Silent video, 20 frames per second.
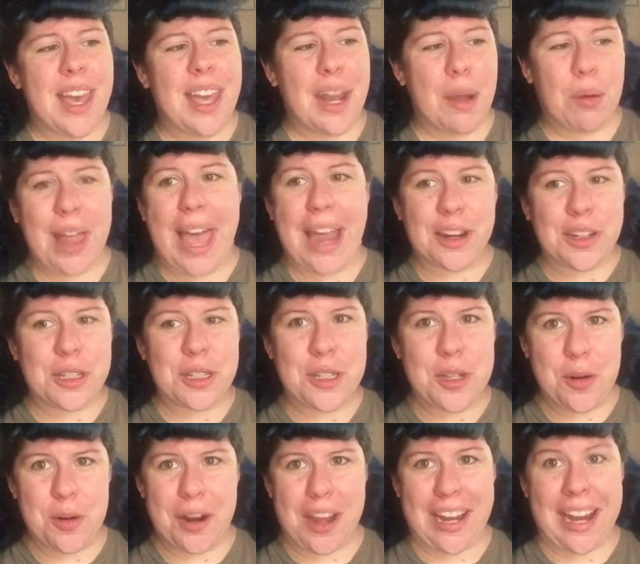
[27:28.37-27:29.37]
I will actually
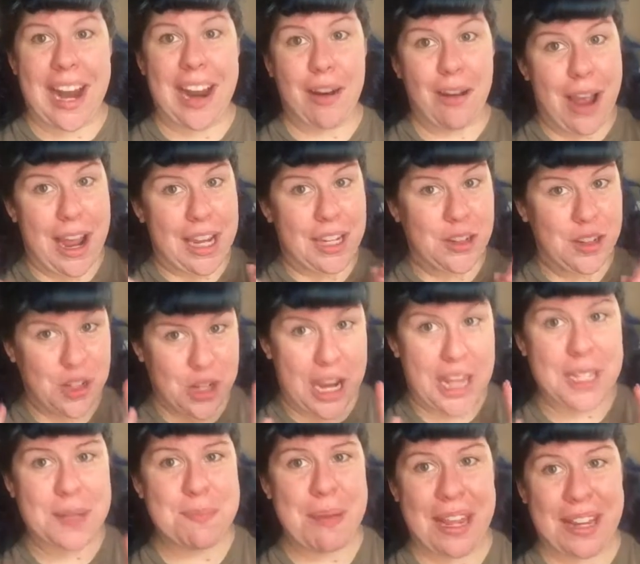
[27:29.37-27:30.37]
do it on hair I had
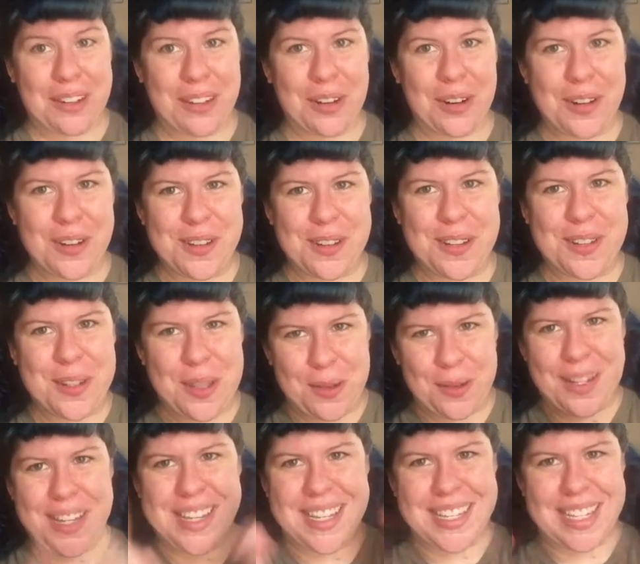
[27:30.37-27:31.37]
just pin curled so you
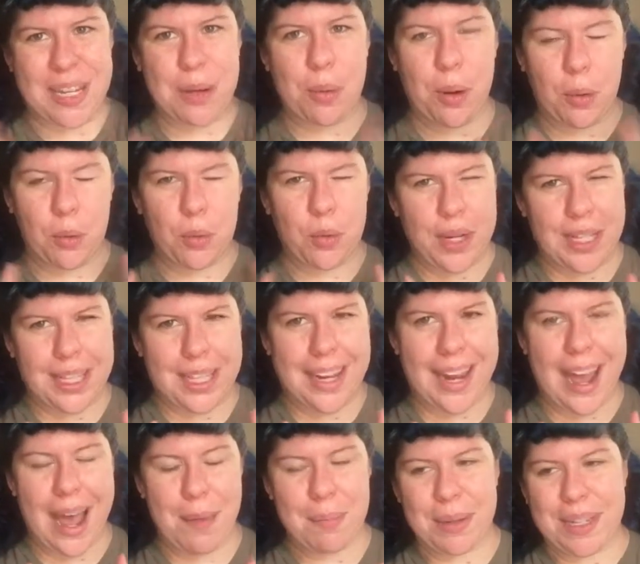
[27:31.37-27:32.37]
can see what really
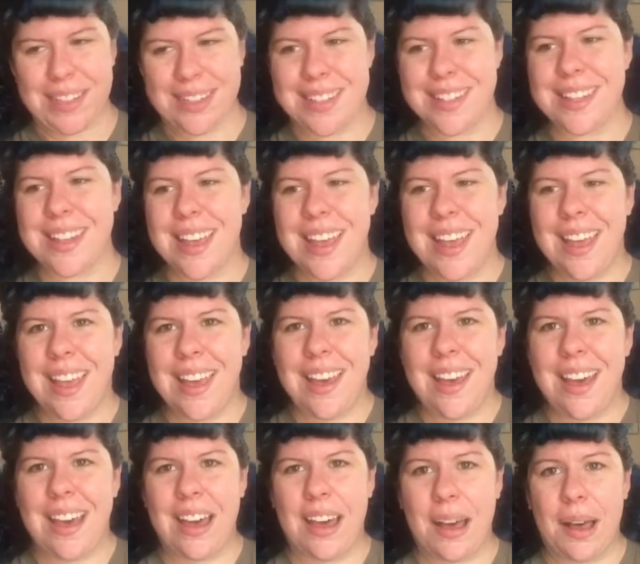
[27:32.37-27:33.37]
happens.
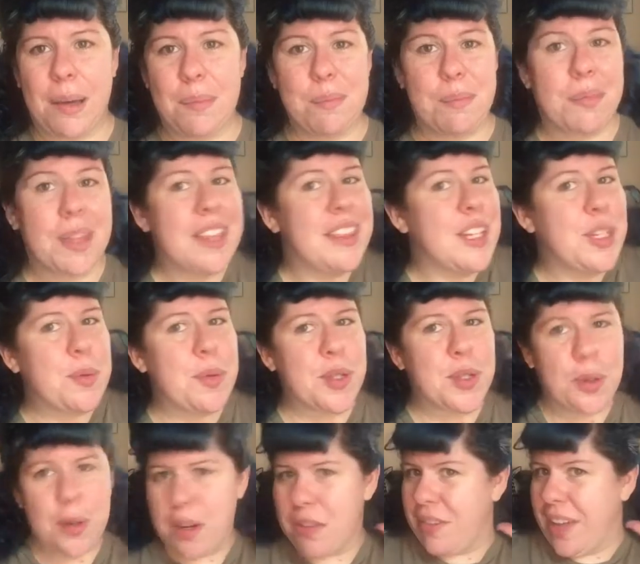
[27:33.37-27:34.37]
This was
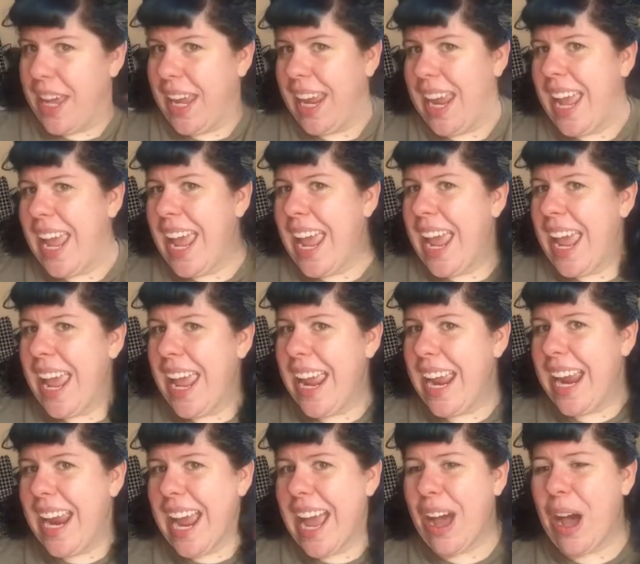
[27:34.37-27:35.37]
sort of a,
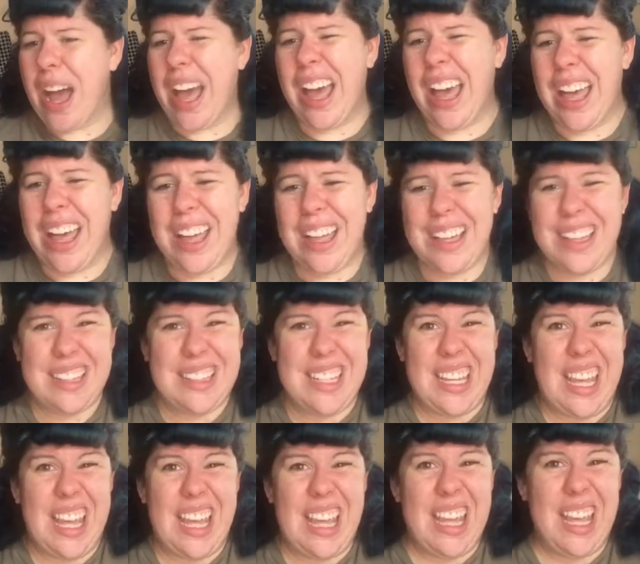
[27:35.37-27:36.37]
hey,
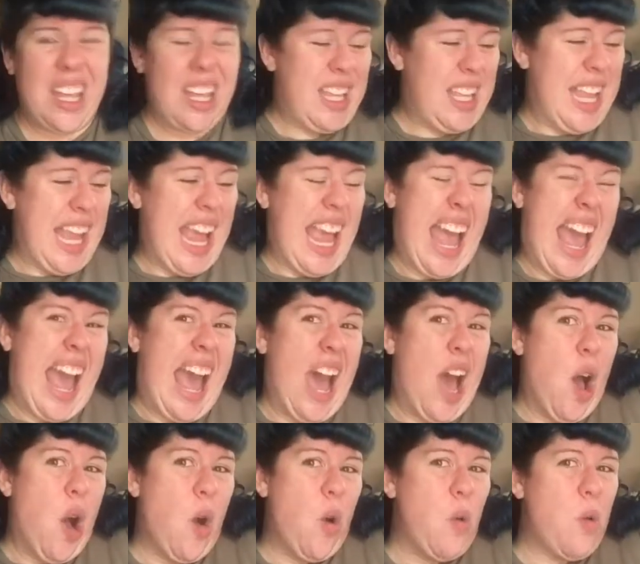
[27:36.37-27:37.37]
yeah,
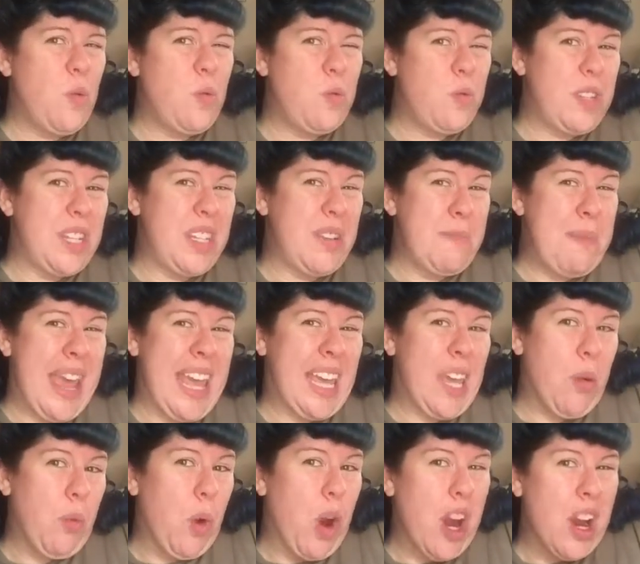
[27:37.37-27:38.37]
how do you make
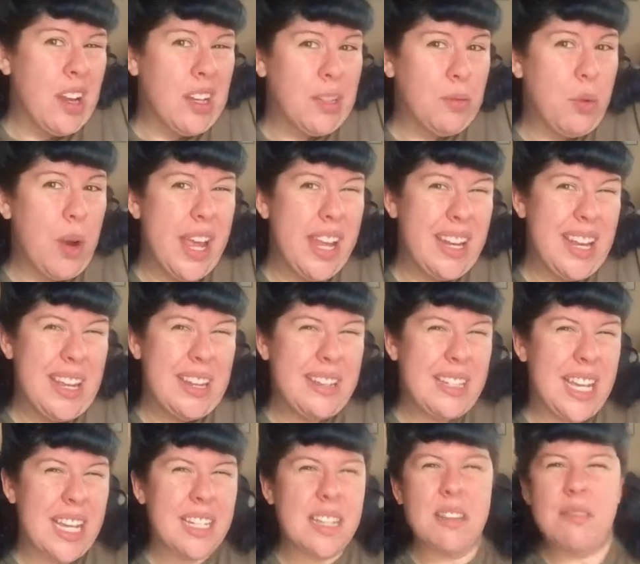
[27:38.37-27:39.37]
it work when it
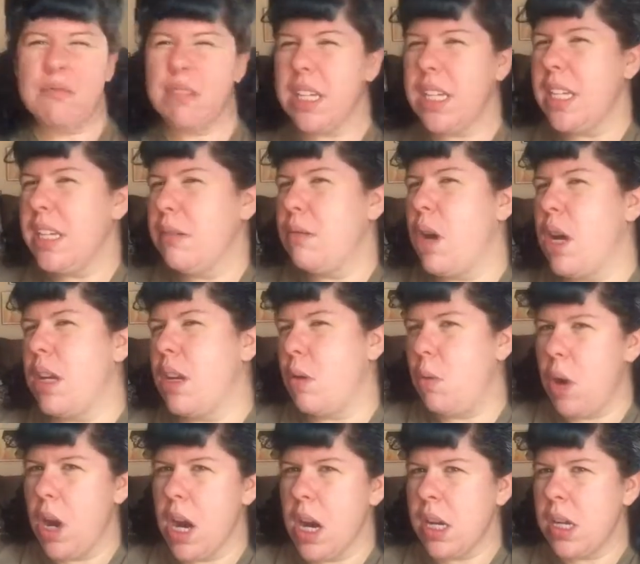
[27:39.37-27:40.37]
doesn't really want to
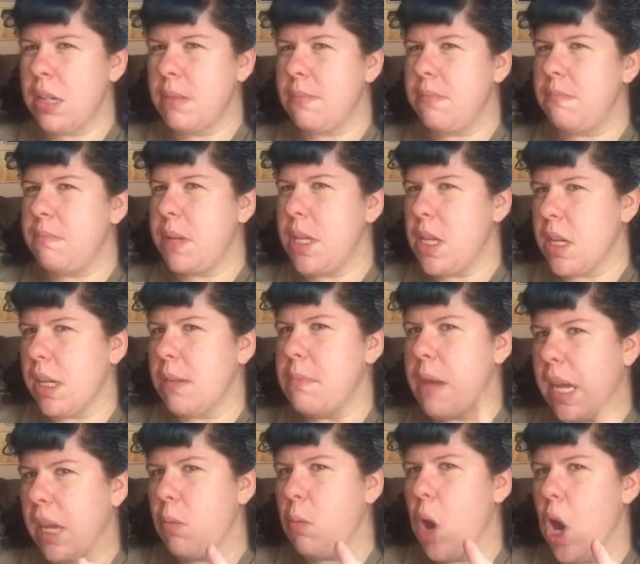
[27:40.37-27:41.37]
work, but you can
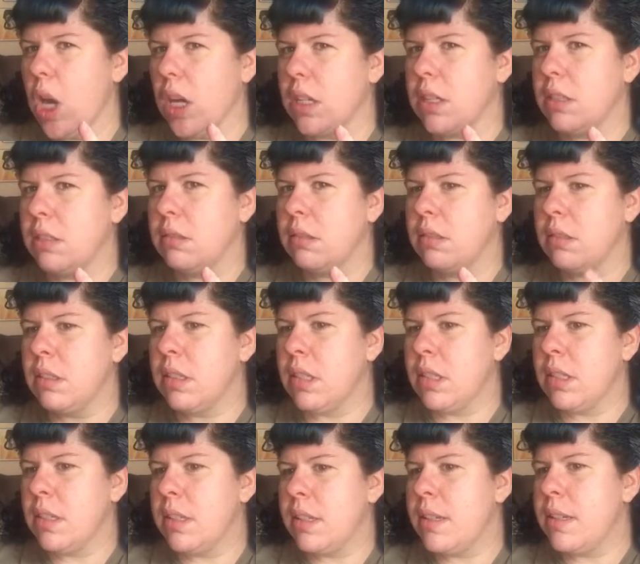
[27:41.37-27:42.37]
make it work?
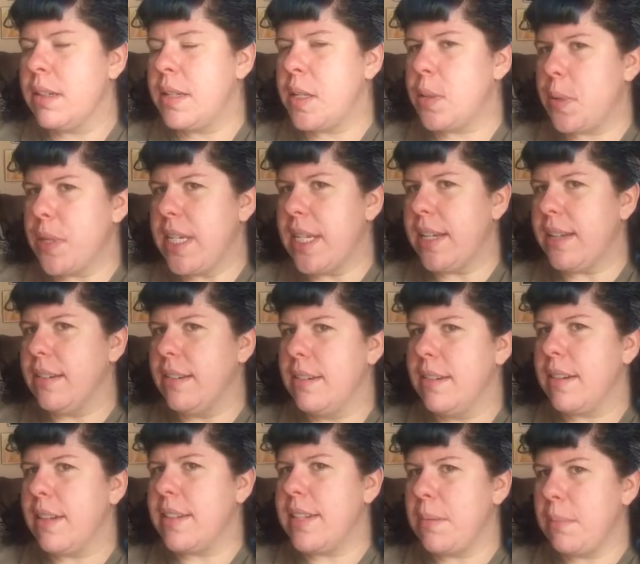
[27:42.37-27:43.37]
So I did.
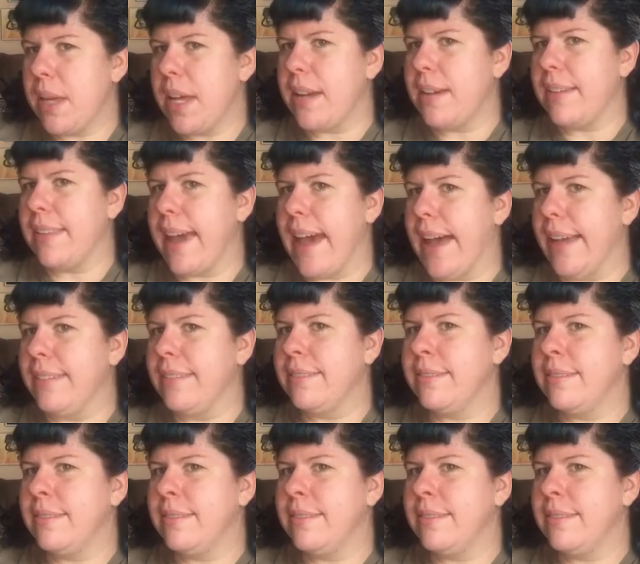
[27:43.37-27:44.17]
I Tim Gunned that.